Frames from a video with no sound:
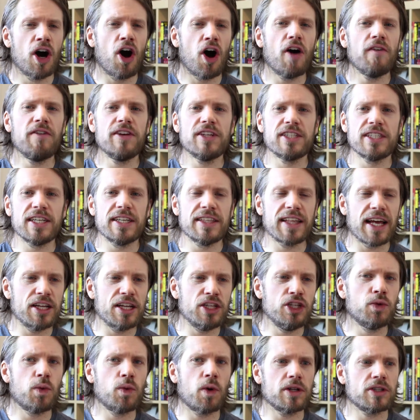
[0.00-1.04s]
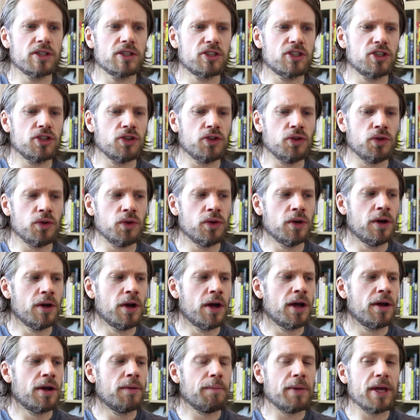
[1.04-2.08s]
Obviously, then you want to
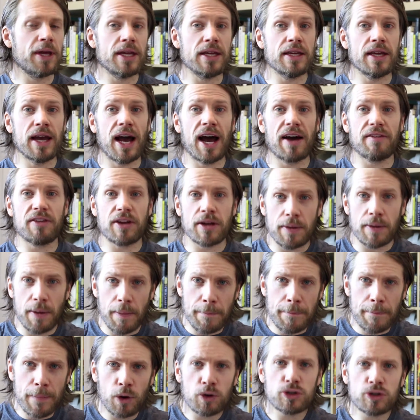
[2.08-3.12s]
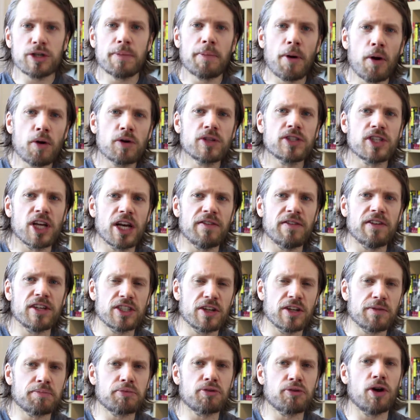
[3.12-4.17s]
be having multiple servings
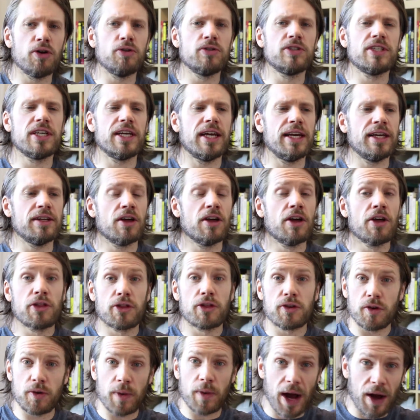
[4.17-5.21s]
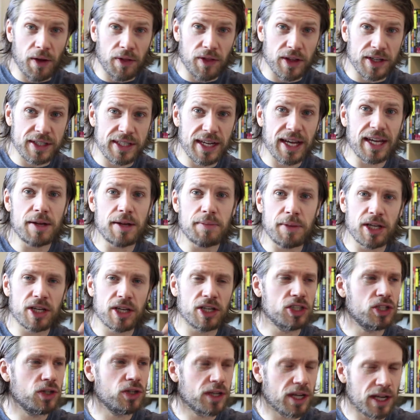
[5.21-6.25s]
of protein throughout the day
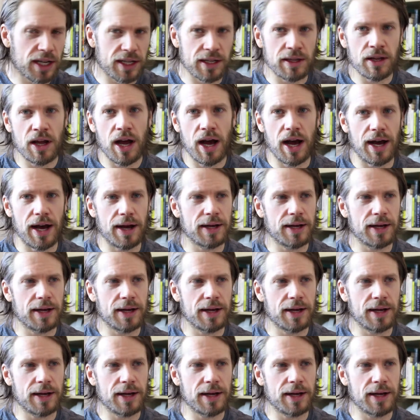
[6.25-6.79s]
because you can